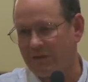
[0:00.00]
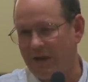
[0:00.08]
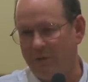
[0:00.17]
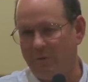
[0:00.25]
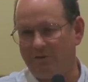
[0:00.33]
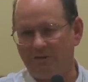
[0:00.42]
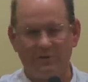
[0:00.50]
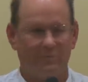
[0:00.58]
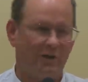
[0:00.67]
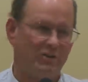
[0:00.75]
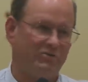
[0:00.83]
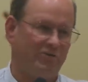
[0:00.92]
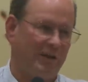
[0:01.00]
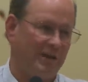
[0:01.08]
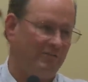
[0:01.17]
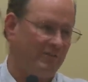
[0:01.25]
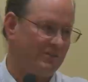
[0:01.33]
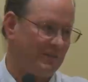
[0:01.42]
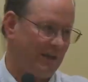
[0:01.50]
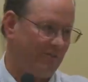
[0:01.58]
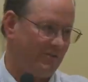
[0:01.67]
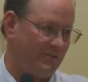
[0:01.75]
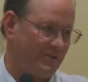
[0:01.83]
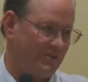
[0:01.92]
I went to the March for Life in San
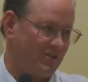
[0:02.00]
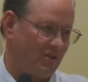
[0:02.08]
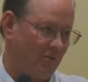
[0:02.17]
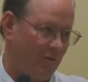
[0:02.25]
Francisco